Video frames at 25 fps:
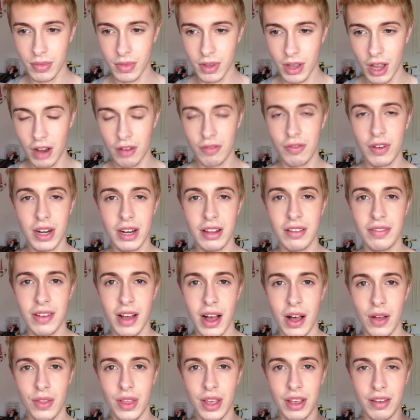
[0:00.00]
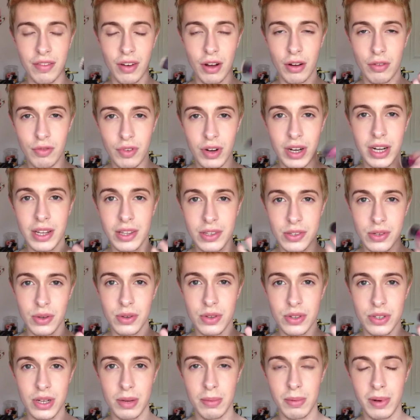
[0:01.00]
I really found that if I really sort
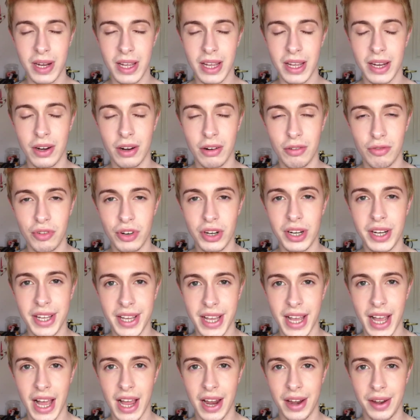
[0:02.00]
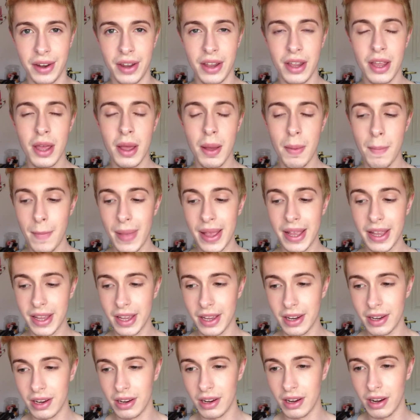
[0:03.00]
of stipple it in, I really can make
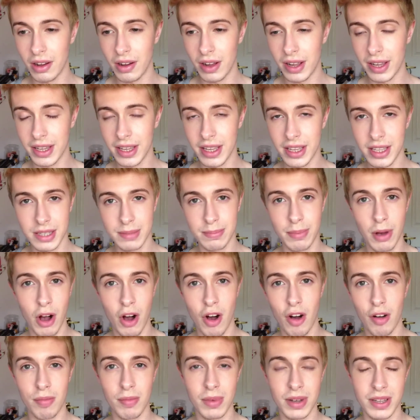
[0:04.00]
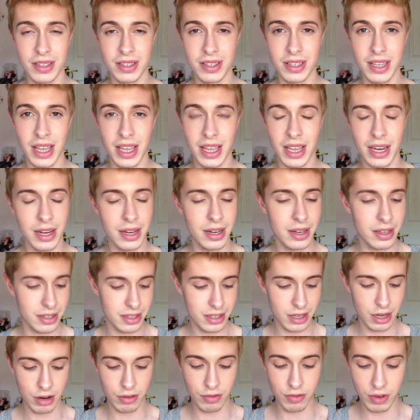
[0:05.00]
it look like it's part of my skin,
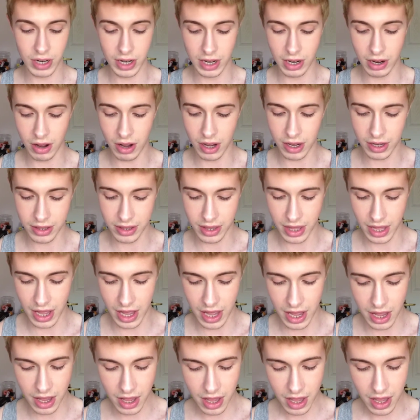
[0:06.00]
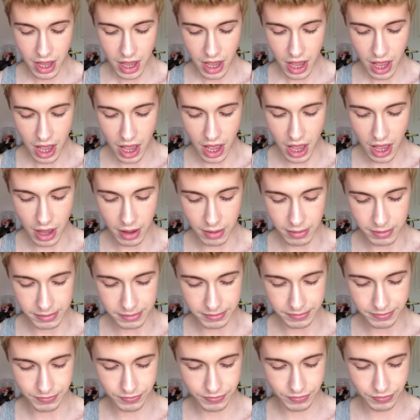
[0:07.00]
so I really like that.
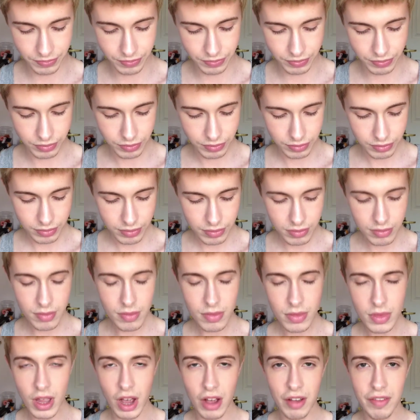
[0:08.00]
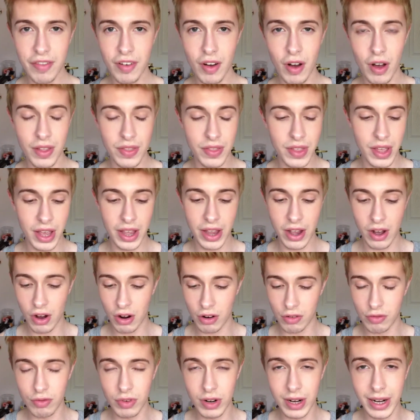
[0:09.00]
I find they
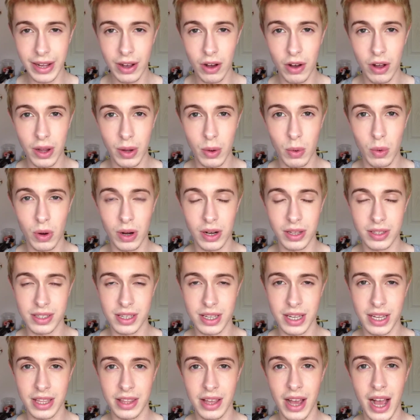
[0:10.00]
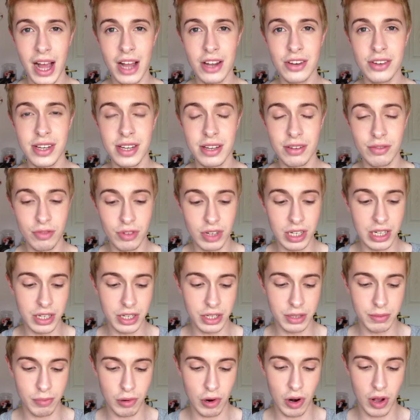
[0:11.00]
are really high quality. They're actually a really
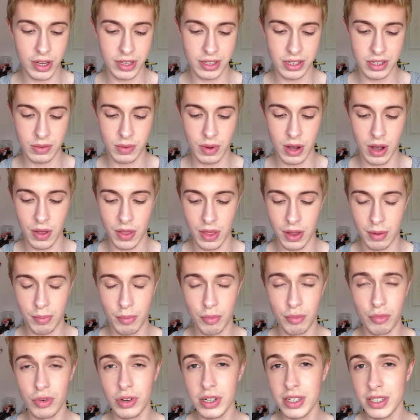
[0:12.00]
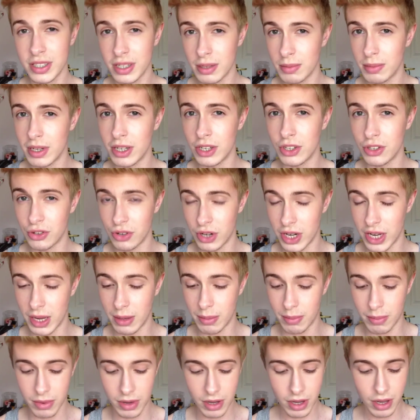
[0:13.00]
good price as well. They're reasonably
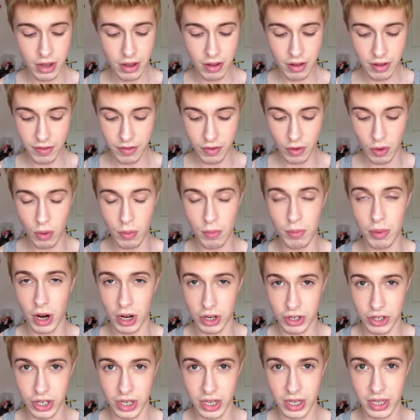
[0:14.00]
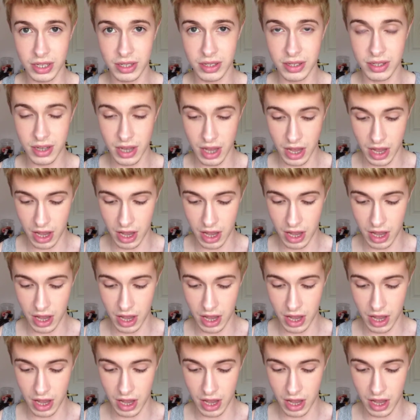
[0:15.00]
cheap for brushes.